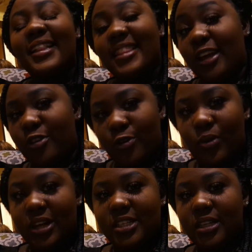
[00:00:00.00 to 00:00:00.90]
Thank you for
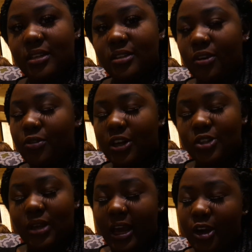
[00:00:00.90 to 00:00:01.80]
watching. Don't forget
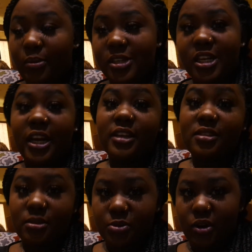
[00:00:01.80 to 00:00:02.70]
to like, comment, share, and
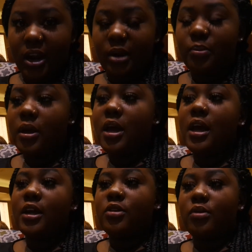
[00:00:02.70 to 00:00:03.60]
subscribe.
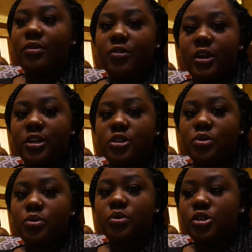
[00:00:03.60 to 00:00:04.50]
Do not forget
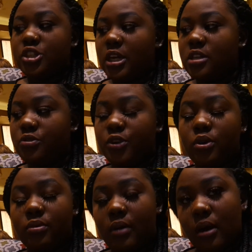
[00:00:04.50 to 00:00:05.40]
to share this
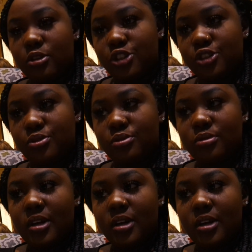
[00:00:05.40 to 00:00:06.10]
video around you.